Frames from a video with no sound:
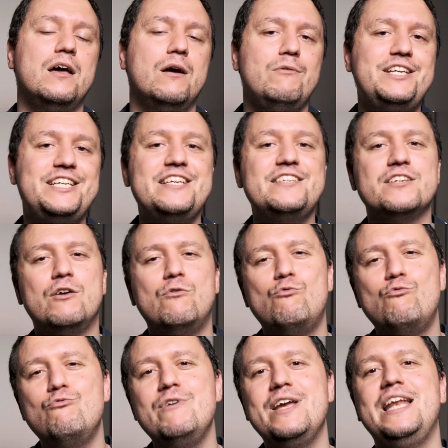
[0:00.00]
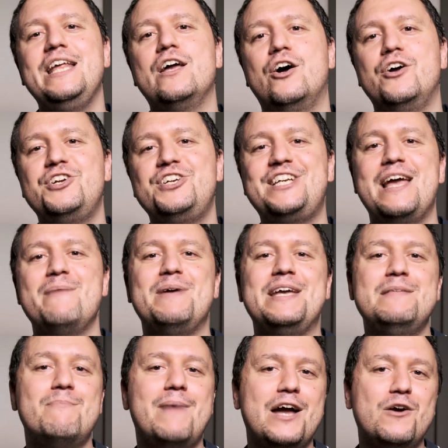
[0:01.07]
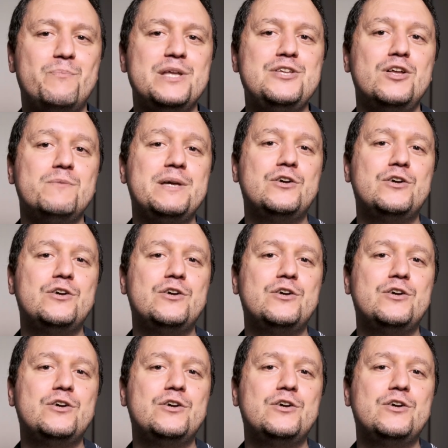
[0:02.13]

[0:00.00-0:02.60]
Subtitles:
Which is really a shame in my opinion,